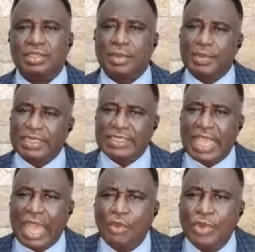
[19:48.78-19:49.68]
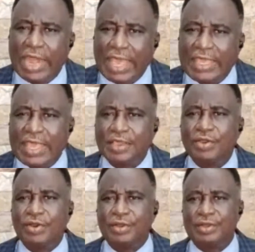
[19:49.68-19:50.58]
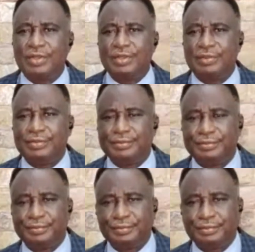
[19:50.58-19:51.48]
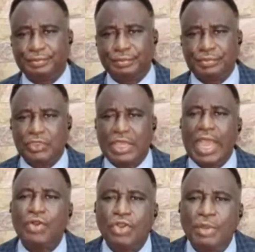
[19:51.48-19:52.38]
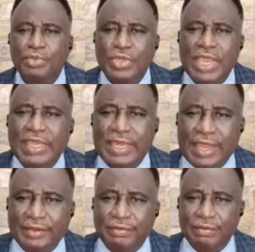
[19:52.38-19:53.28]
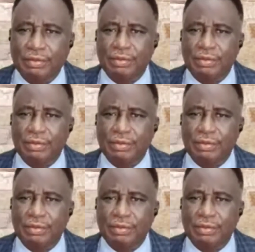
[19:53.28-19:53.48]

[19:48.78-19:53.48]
Somebody say, how will I hear God? How come you hear the devil?